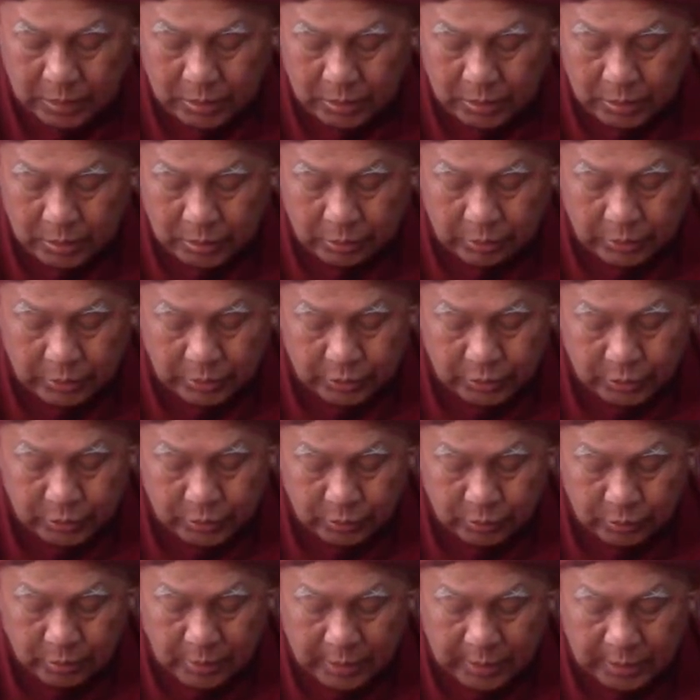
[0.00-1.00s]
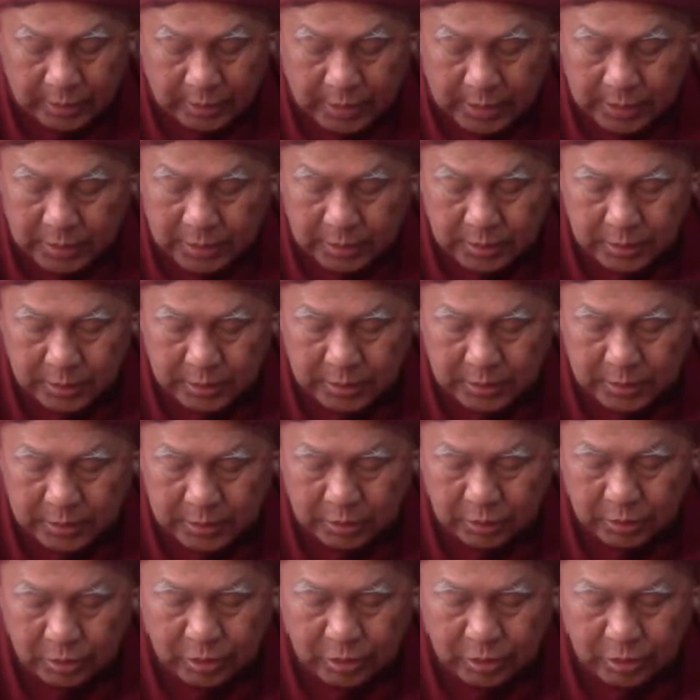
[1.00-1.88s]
Yogis who are tender in